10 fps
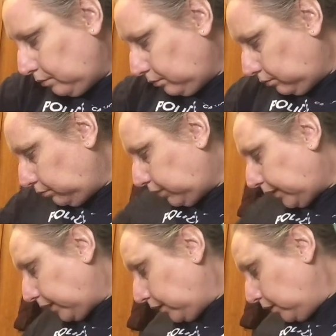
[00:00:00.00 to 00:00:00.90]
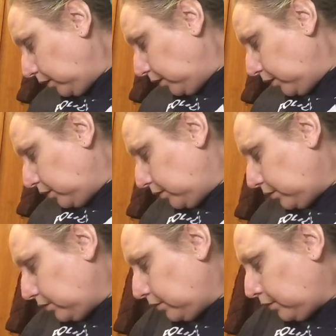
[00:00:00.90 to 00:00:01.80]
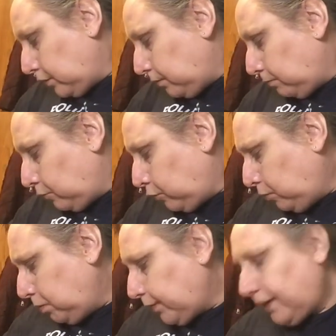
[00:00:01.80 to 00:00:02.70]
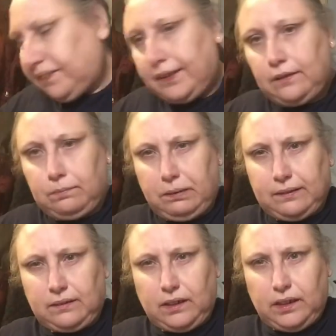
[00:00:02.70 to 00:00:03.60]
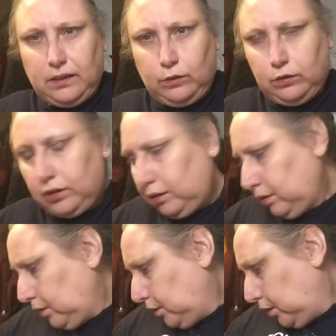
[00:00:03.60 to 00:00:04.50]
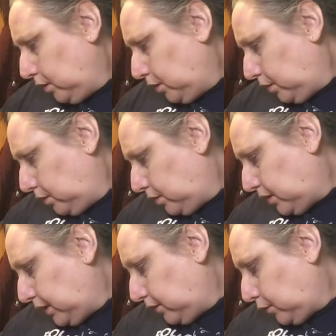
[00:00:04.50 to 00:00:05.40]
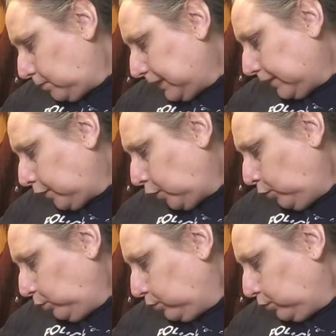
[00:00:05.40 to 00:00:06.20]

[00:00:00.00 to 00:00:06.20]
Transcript: oh dear, she's trouble with having this basket. All the things come out of the holes,